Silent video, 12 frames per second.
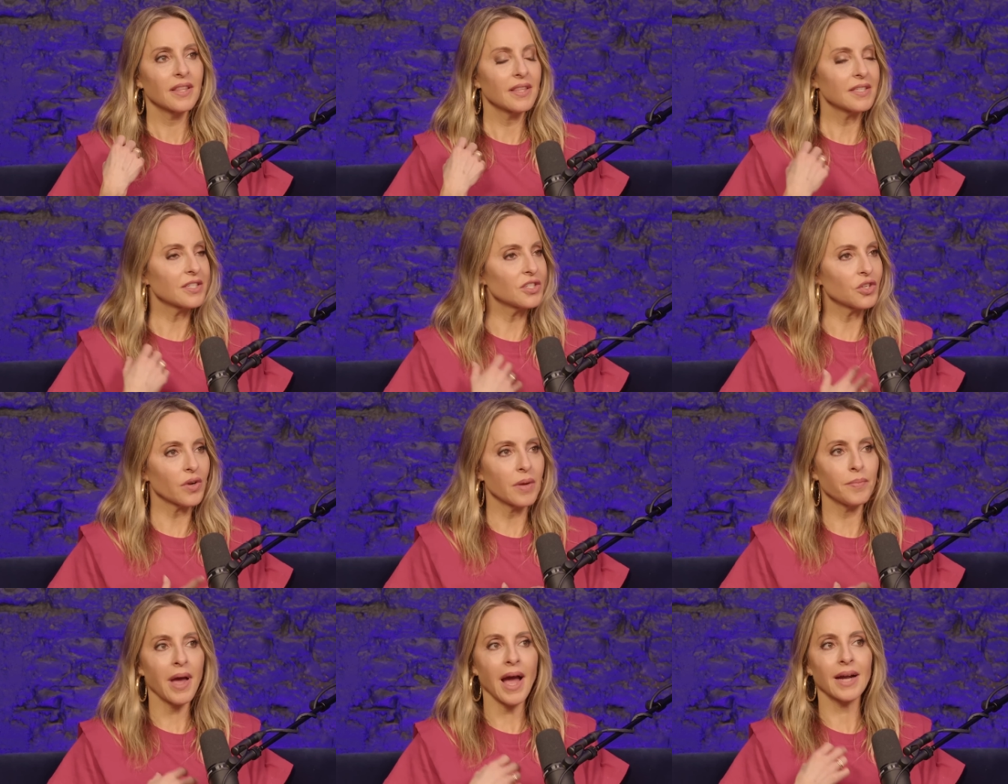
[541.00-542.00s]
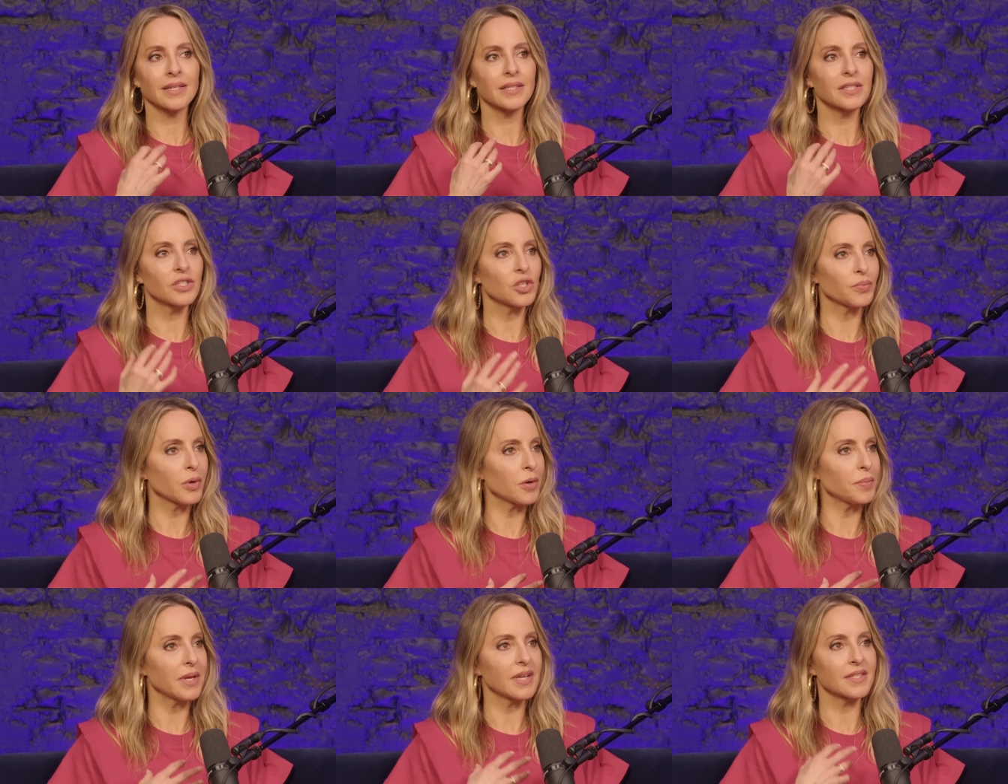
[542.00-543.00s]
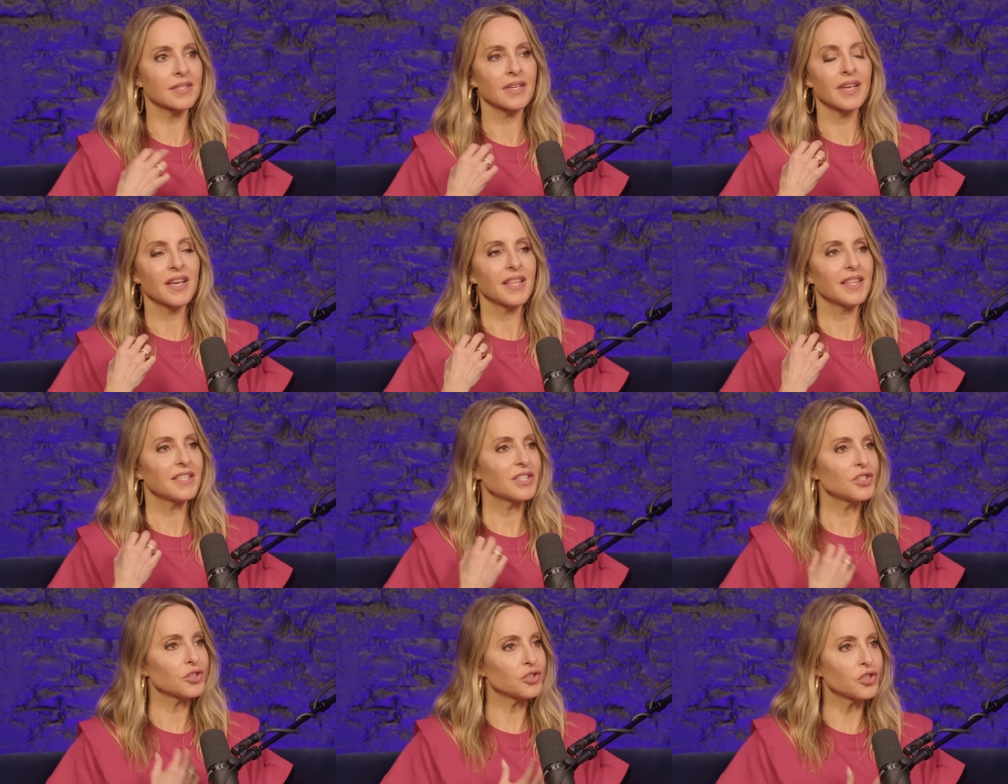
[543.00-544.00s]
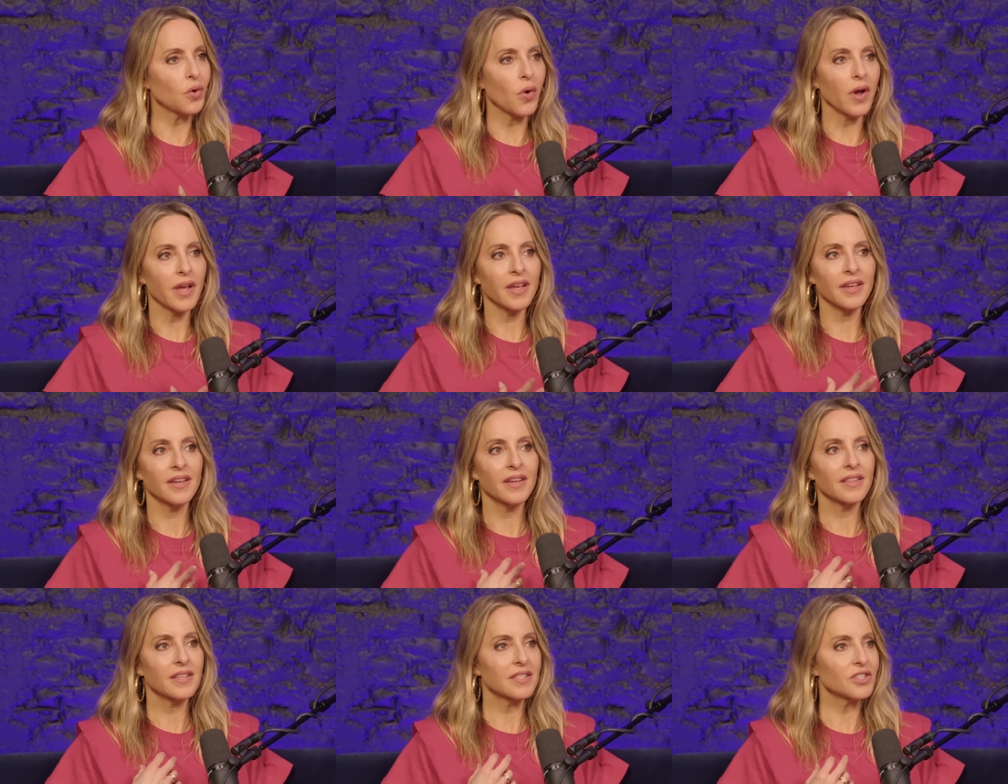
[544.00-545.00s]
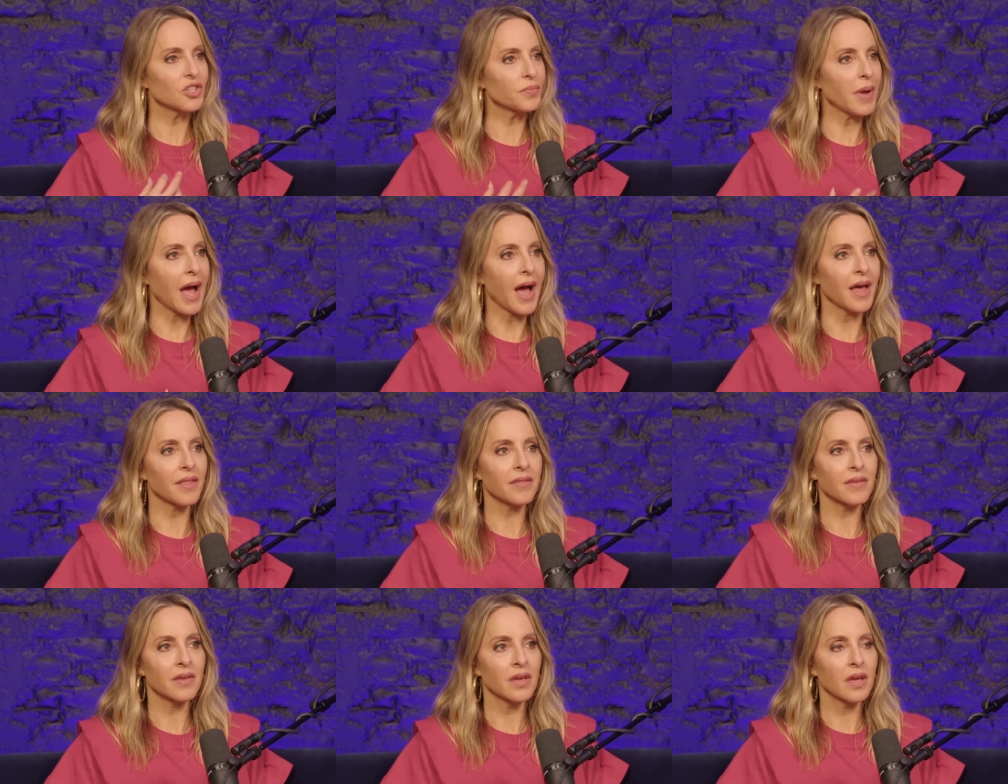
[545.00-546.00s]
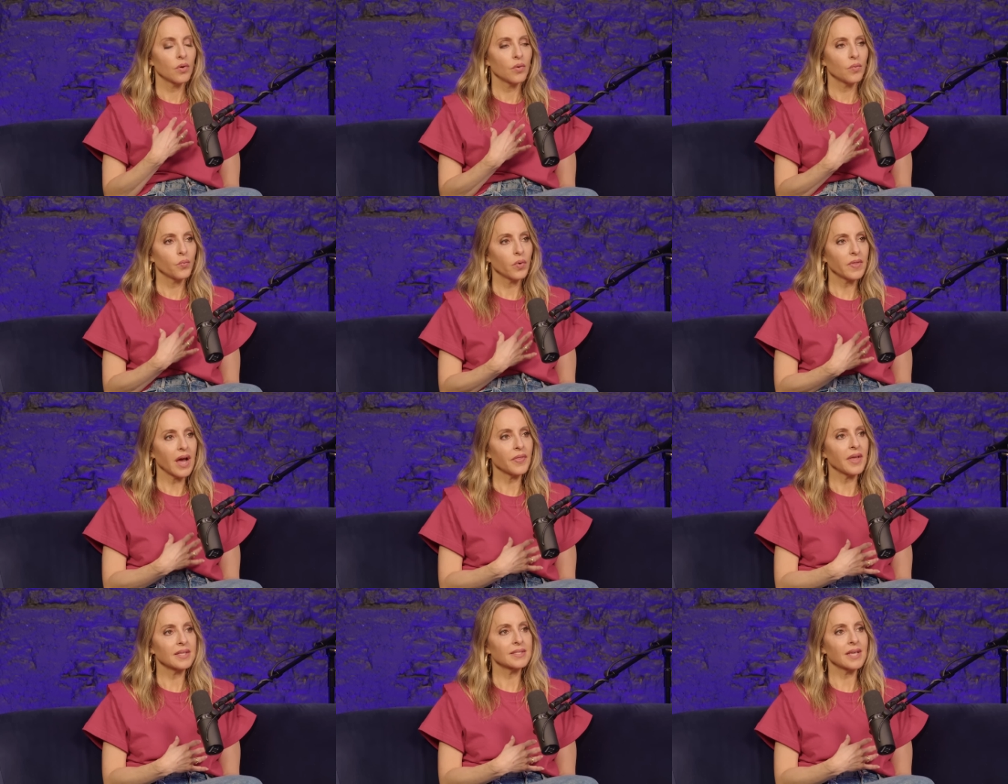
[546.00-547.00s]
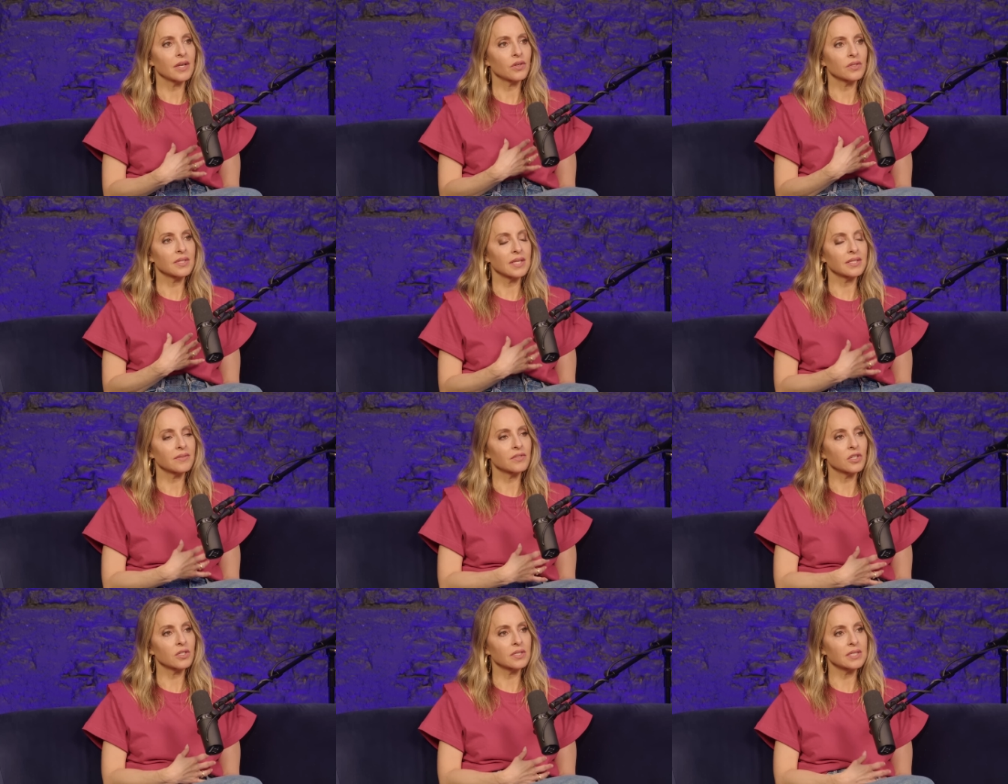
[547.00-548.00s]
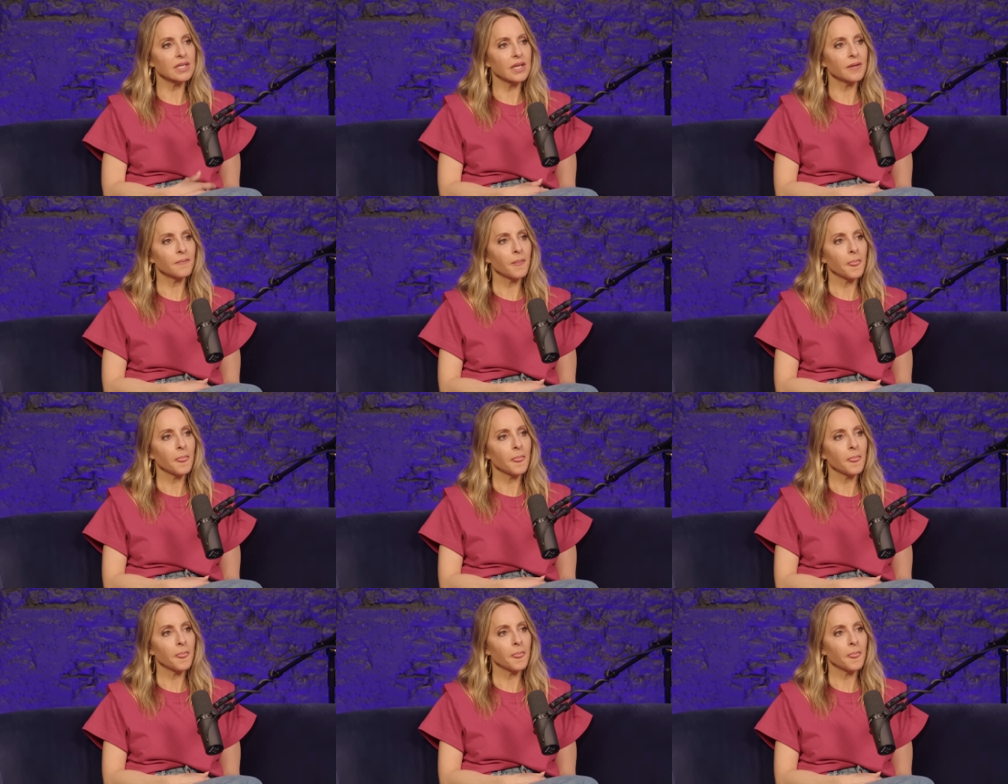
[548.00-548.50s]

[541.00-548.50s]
this is your impact, this is your purpose, this is your joy, this is your path, without that settled sense of certainty.